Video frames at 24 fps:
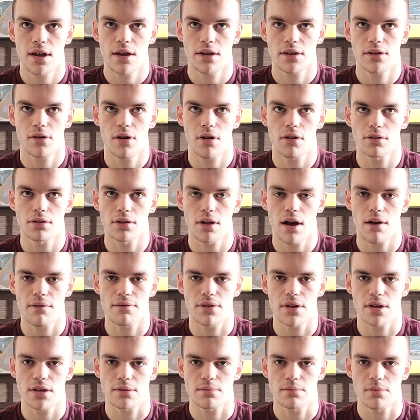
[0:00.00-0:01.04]
You'll love
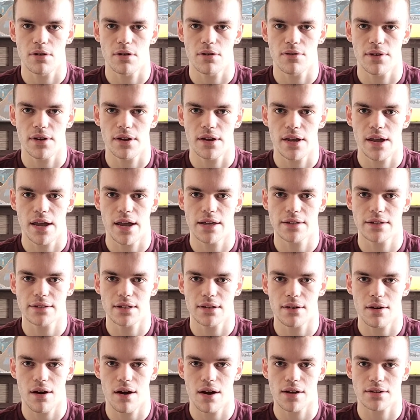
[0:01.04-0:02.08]
this movie. It's an
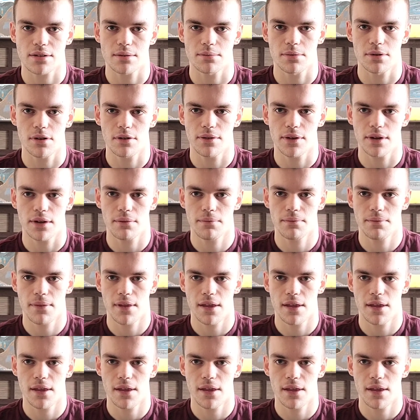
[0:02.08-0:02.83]
awesome movie.